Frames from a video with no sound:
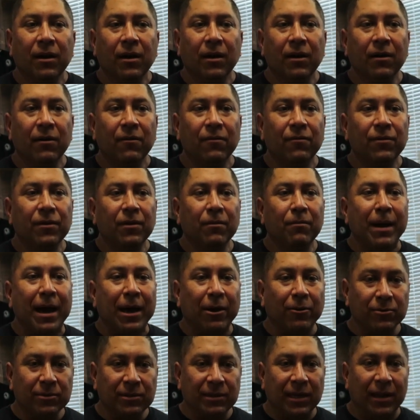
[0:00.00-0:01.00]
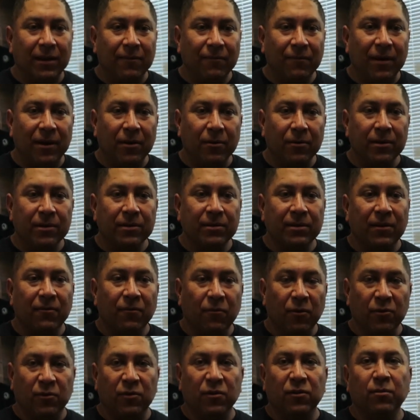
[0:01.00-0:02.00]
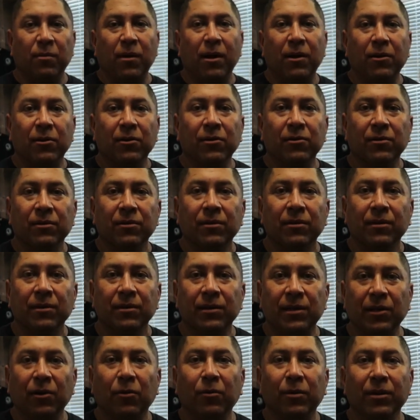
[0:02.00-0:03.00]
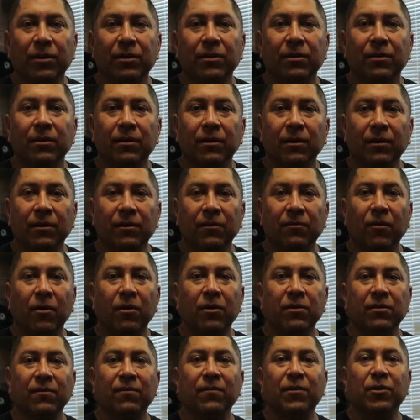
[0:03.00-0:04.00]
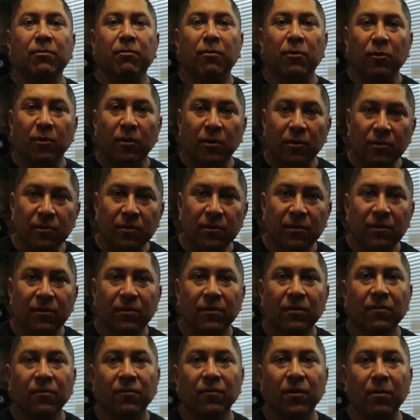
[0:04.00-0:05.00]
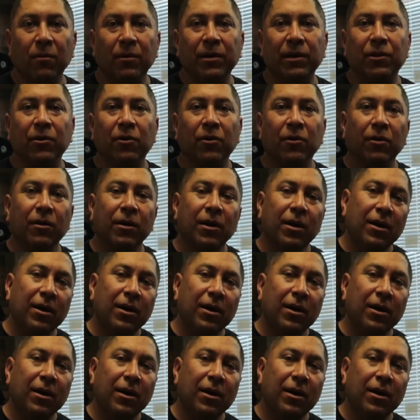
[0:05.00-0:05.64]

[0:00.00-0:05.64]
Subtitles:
of the battles that veterans and first responders deal with, as far as invisible wounds from either